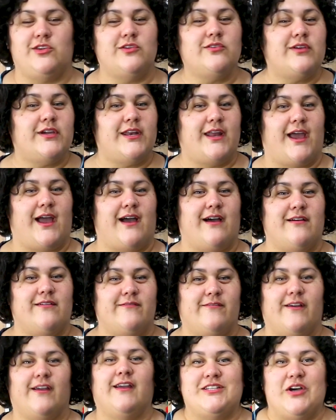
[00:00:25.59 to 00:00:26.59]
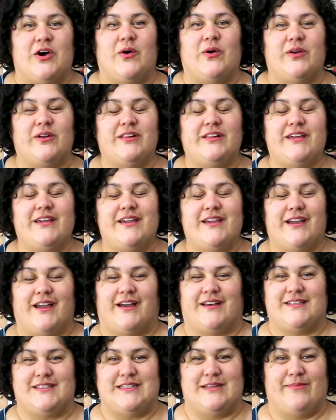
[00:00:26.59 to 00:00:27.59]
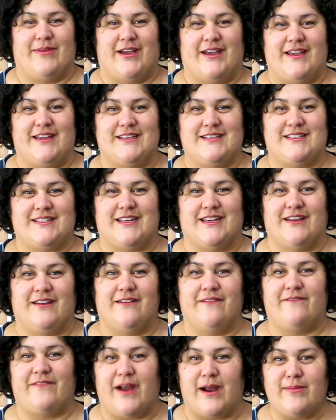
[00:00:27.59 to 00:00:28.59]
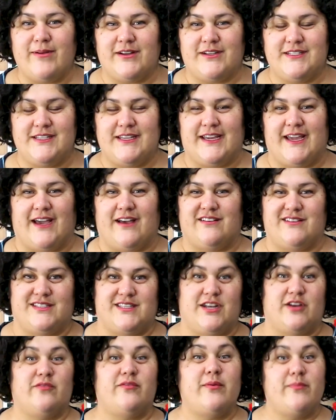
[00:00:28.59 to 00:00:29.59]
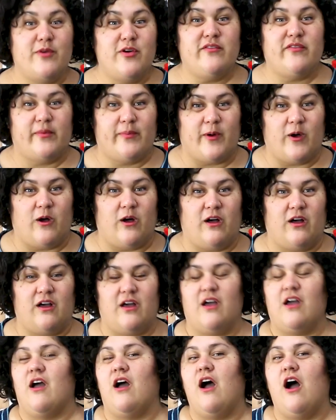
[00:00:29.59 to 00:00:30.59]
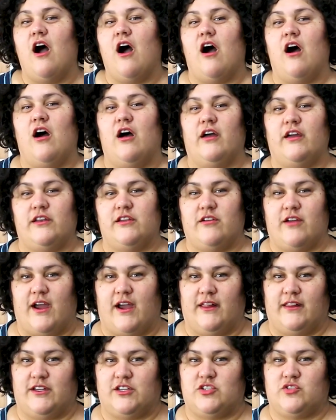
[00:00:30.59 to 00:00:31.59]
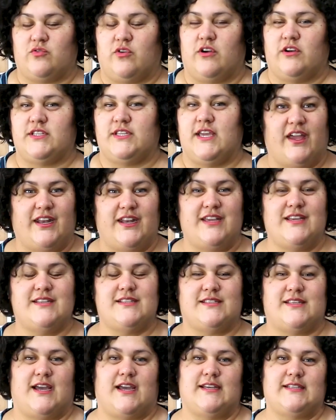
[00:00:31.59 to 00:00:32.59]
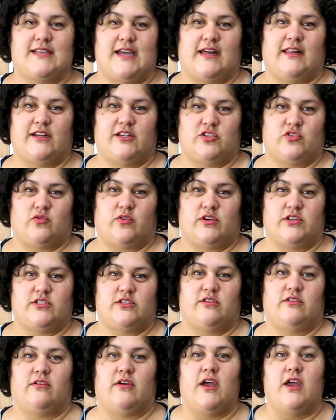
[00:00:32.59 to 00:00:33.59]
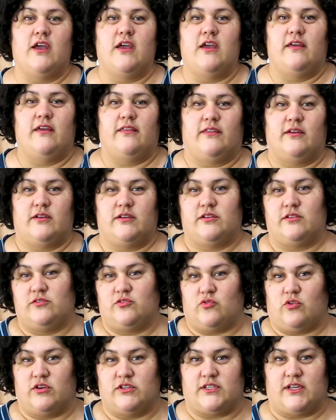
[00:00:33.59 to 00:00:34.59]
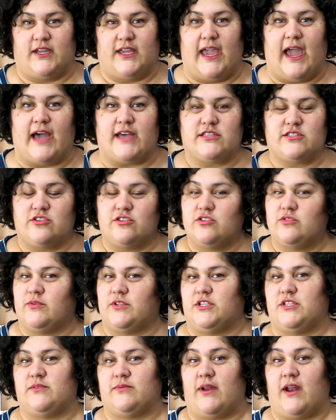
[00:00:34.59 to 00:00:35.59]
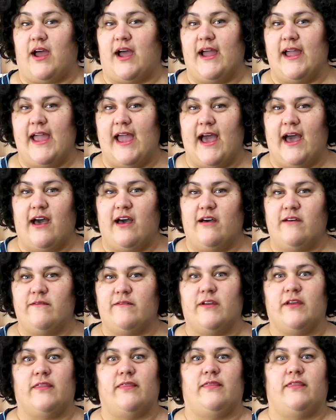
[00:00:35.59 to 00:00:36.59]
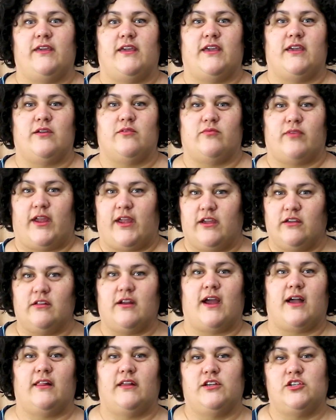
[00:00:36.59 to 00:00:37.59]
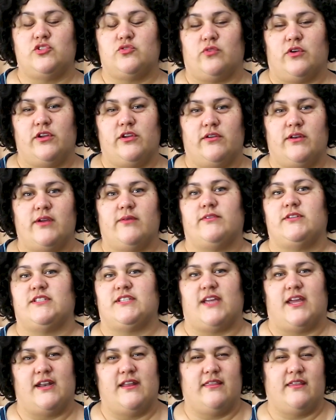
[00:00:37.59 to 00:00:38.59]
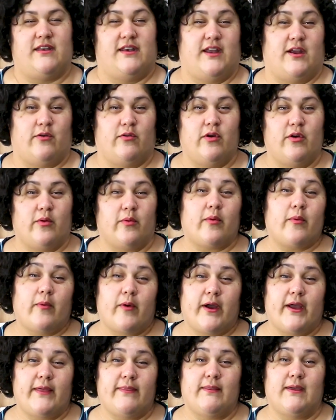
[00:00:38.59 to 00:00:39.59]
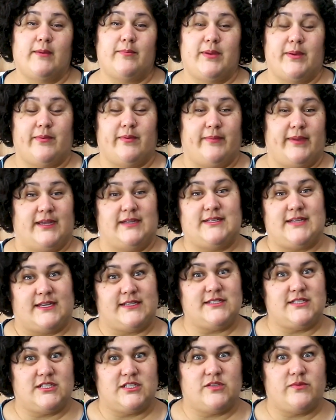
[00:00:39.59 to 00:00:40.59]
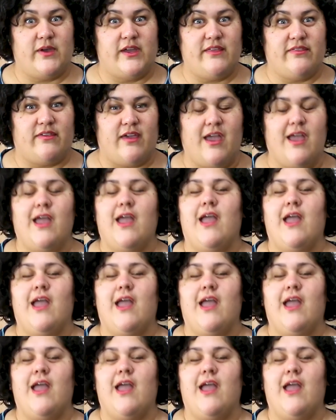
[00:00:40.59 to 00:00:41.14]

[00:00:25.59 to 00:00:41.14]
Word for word: you can have totally customized fabric decals that are removable on your Alex drawers, any size Alex drawer. So the drawers on casters, which is what I have, the regular Alex drawer unit, which is kind of the narrower one that people make desks with,